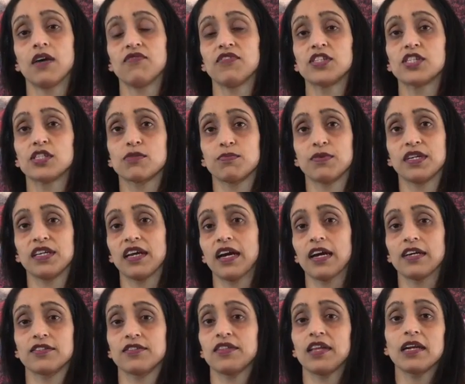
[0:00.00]
Which is pretty
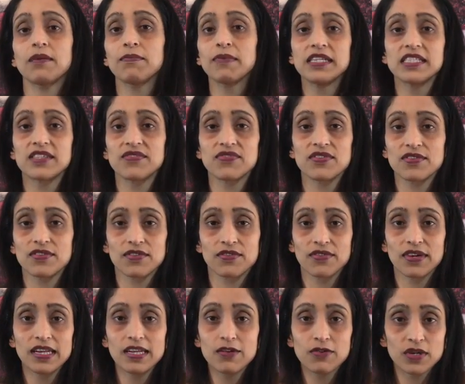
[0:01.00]
high. So that means if you're
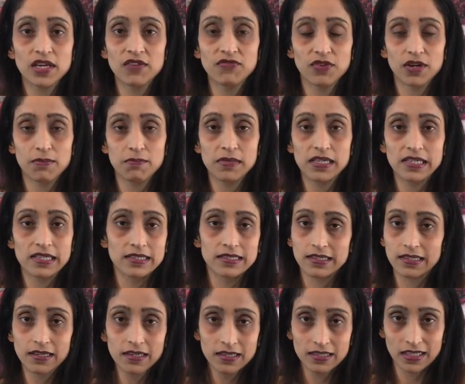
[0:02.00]
really looking for a milk
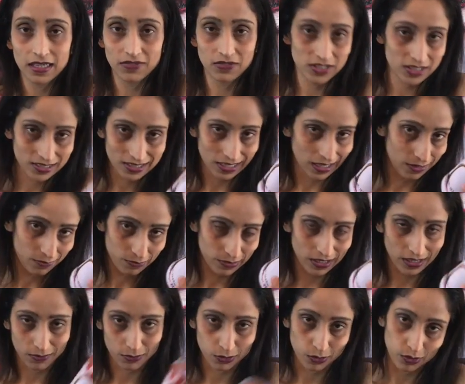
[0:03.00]
alternative, you just can't
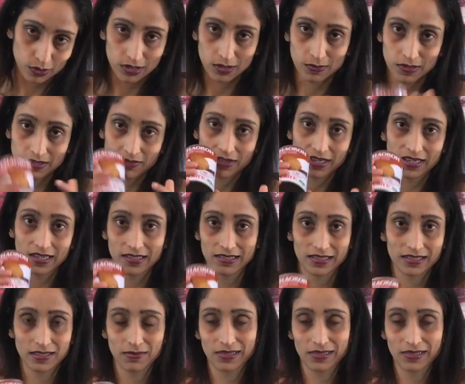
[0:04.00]
pick up coconut milk drink like this.